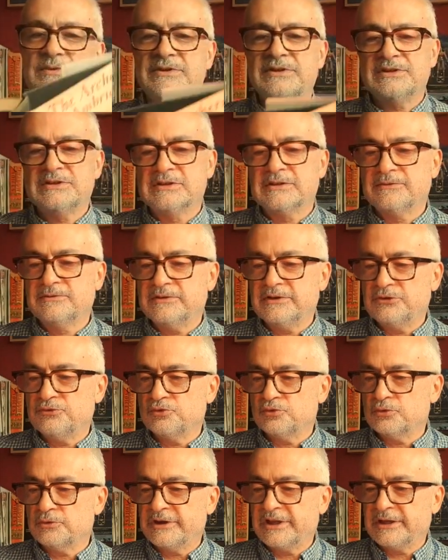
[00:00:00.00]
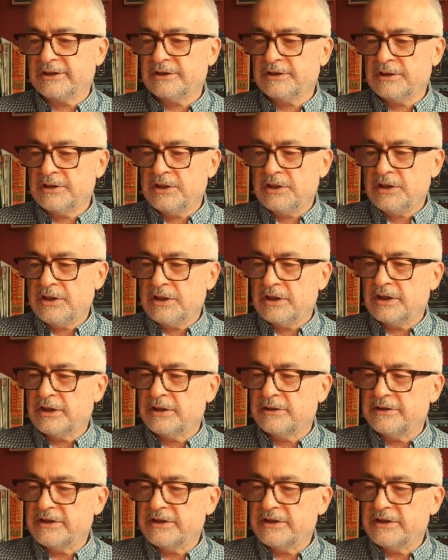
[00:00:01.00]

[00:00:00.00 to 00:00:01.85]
with this lovely drawing. Uh,